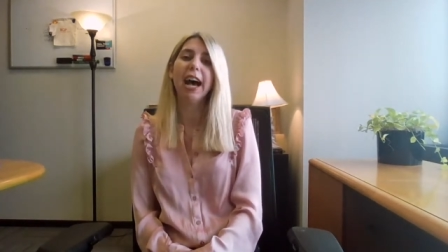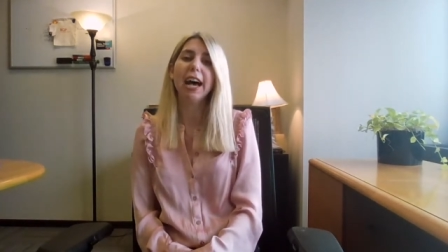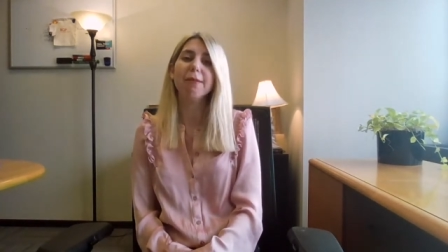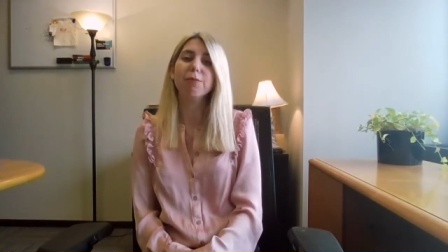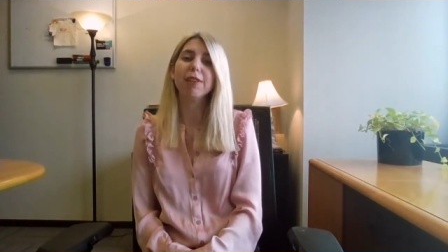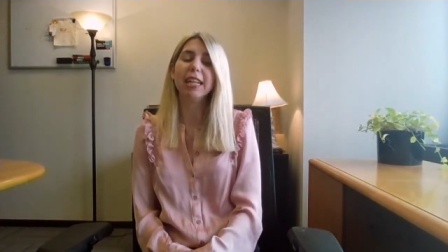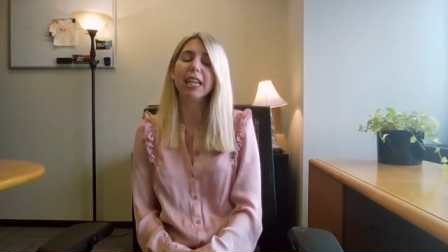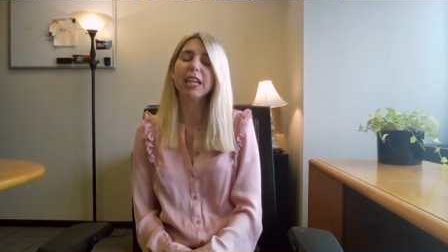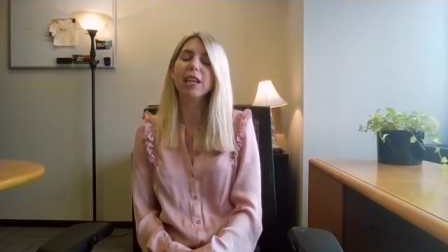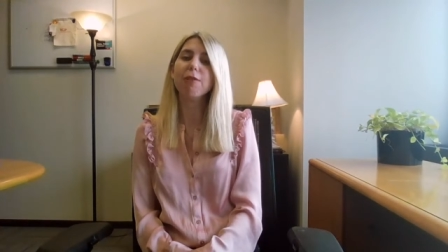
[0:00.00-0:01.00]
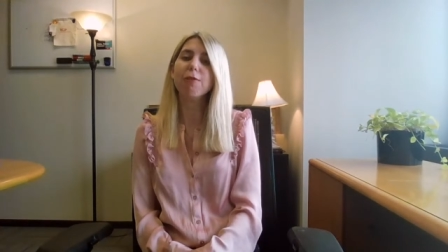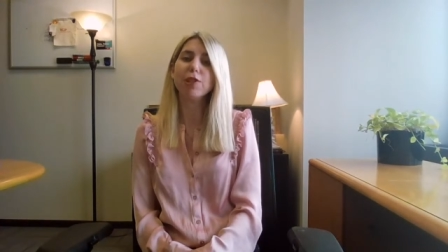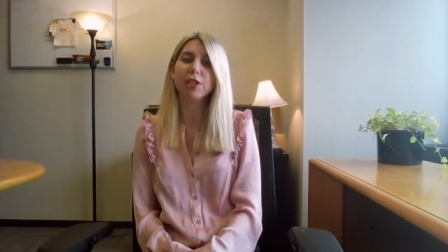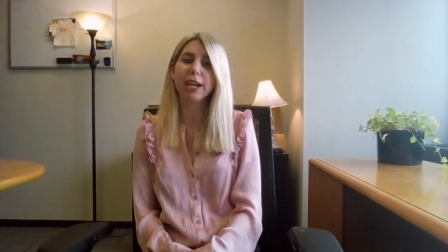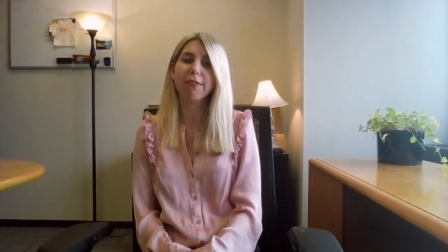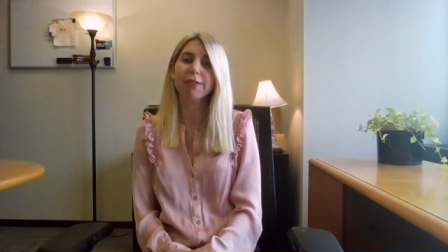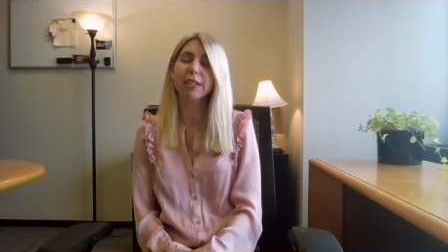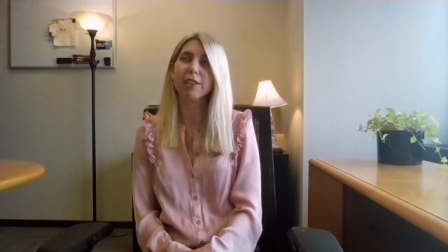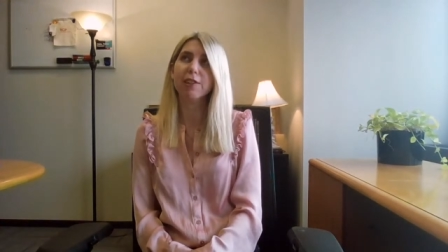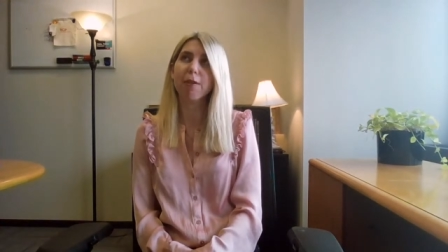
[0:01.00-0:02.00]
Um, so that's a huge shift
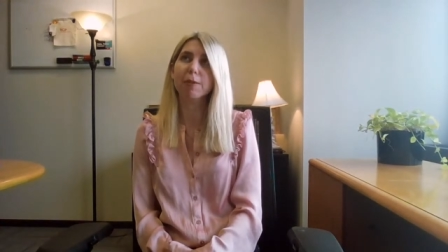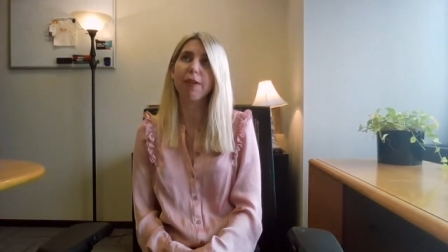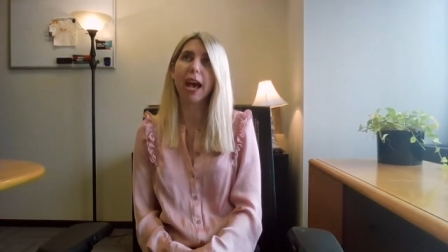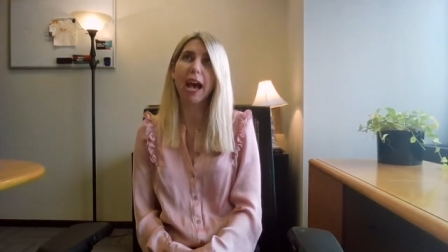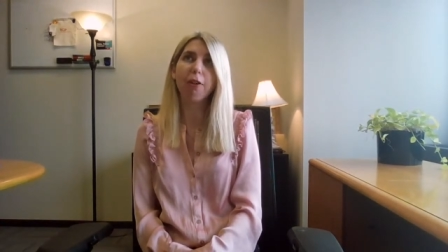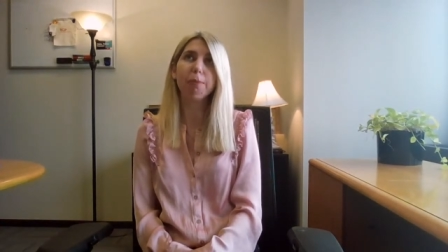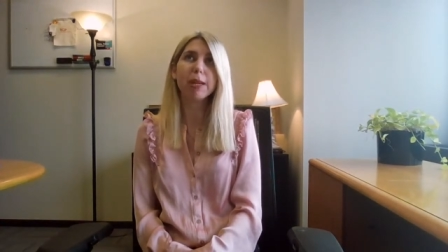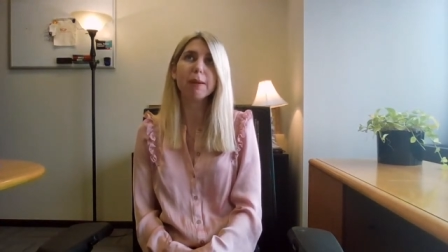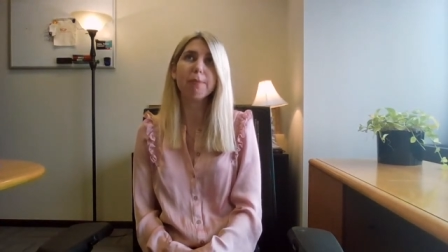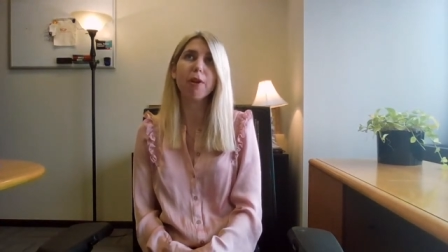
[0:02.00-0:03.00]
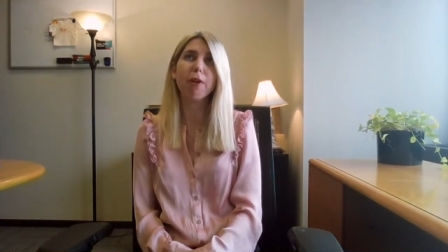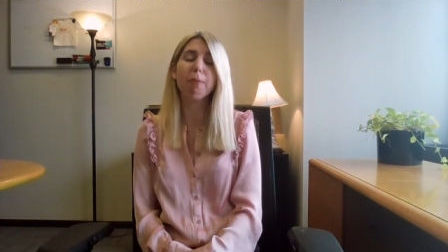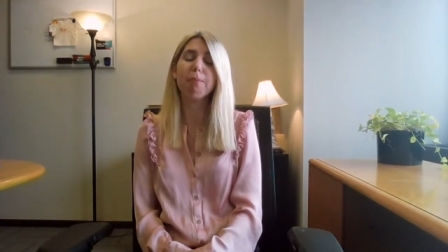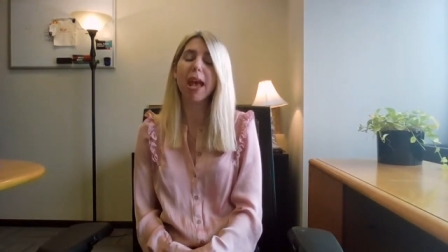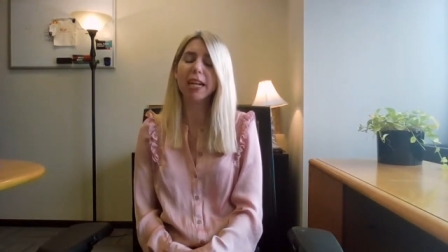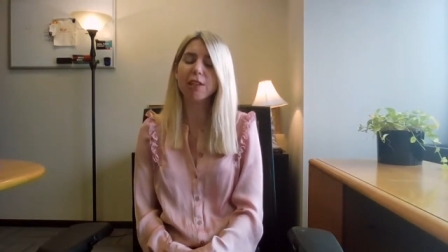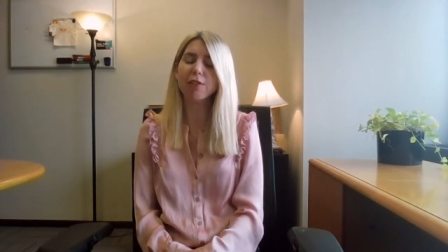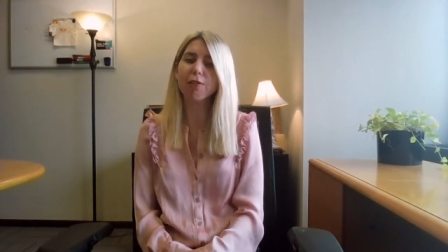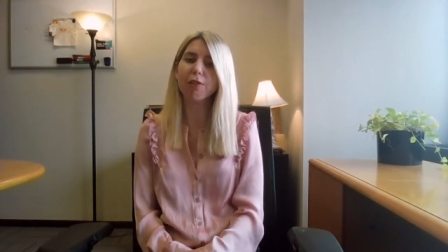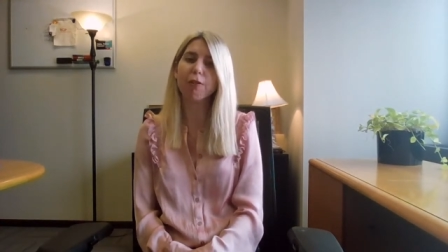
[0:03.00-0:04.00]
in terms of how people manage
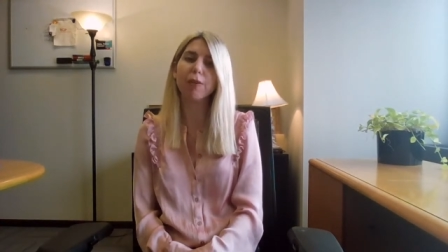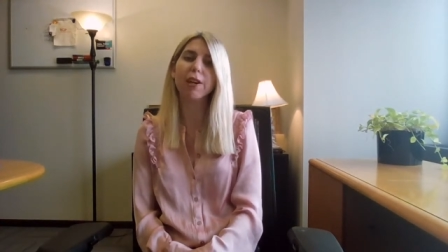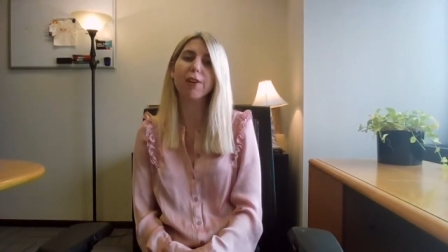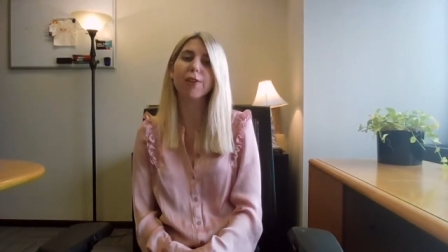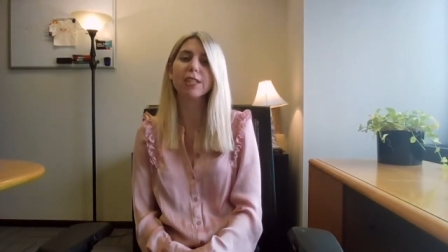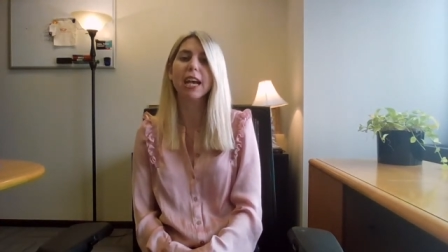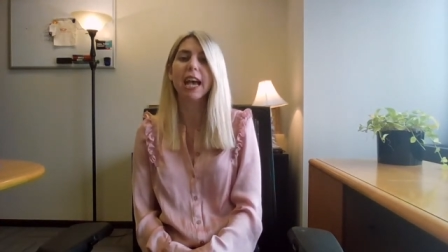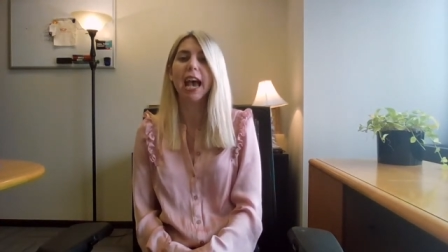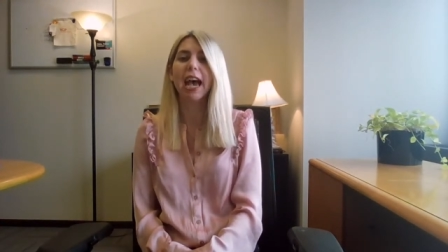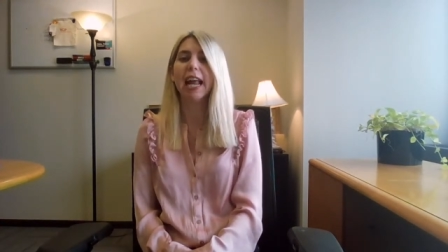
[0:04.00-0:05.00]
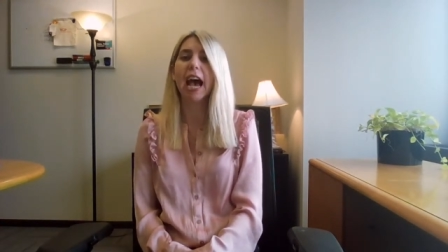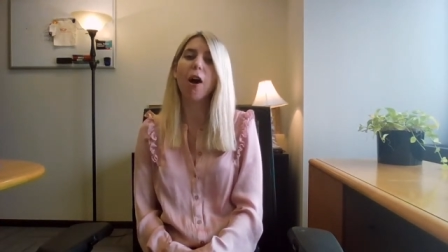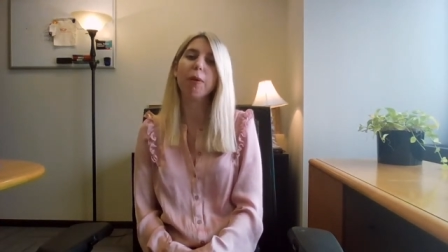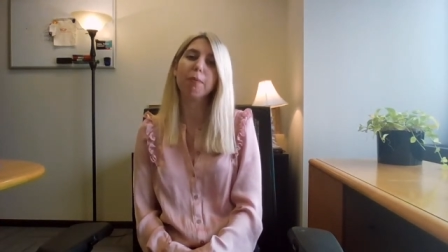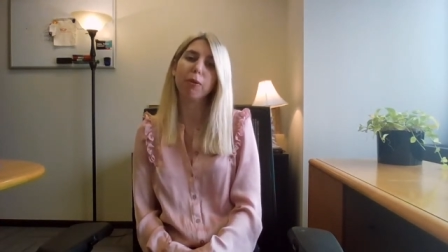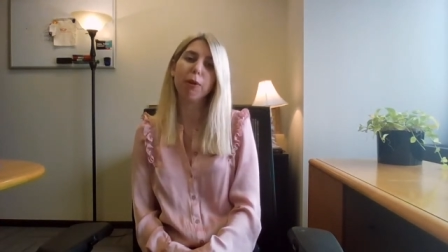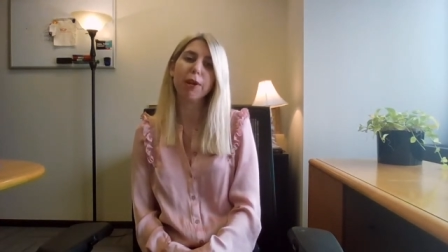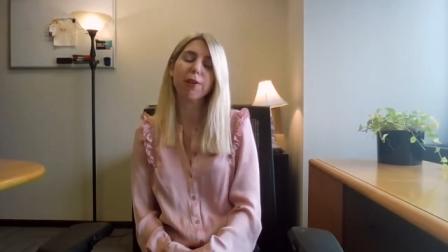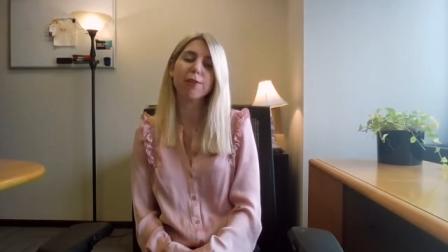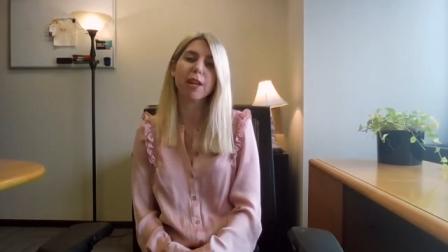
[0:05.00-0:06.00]
their careers and how
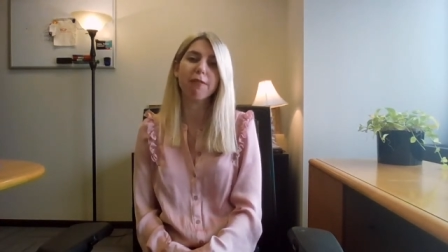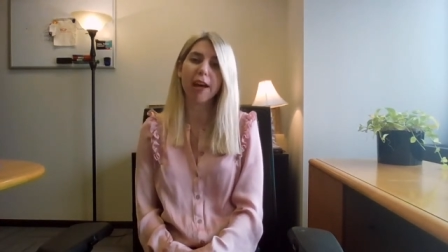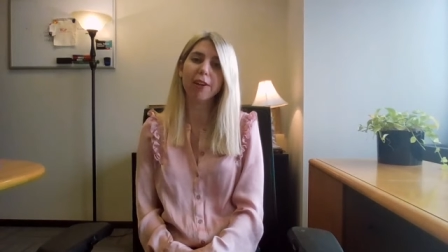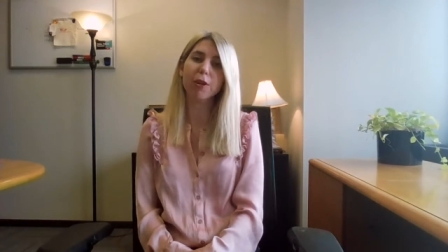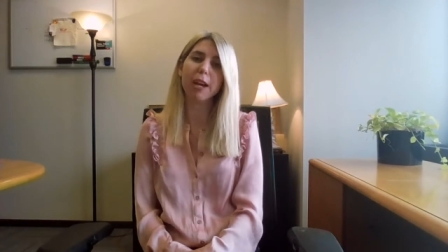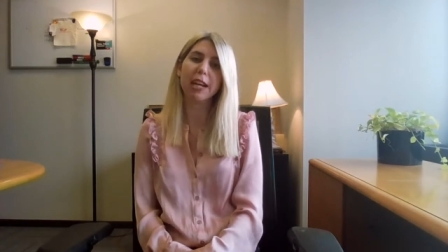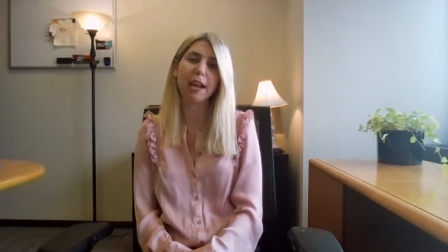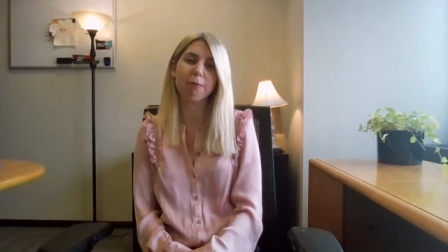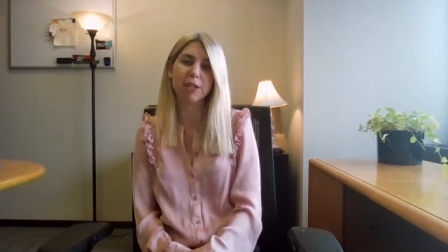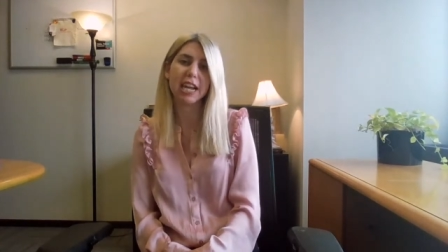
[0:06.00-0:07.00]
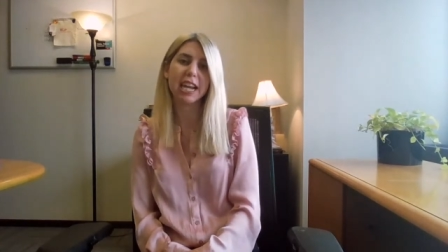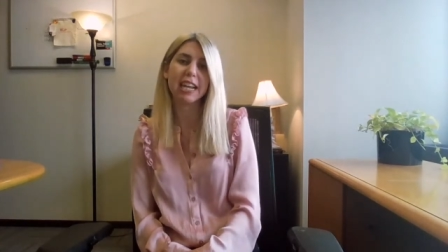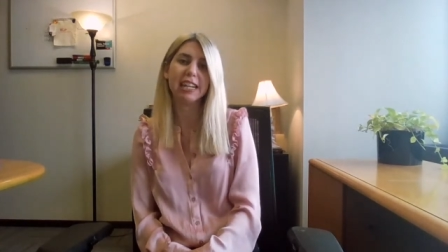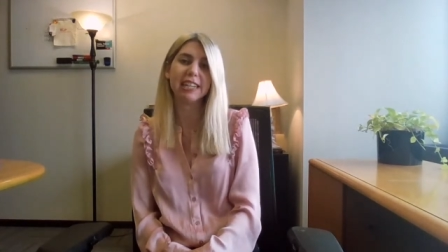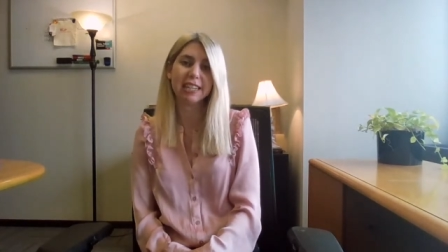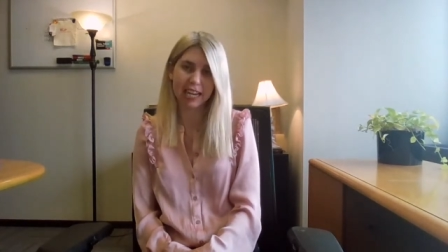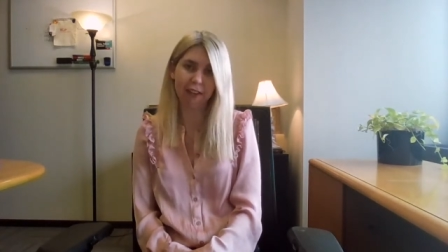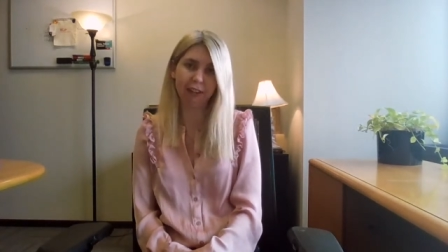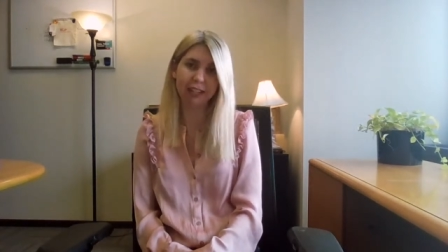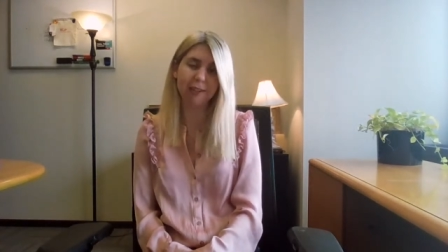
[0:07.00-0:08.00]
employers evaluate and retain
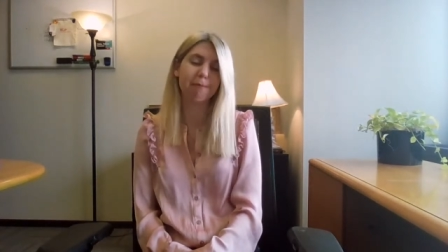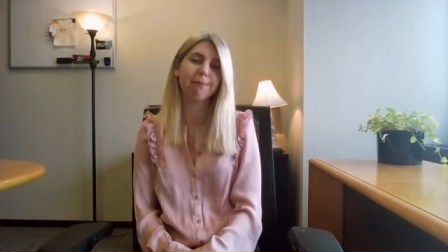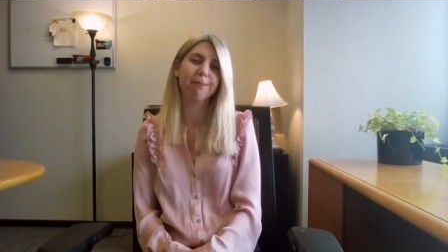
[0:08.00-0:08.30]
talent.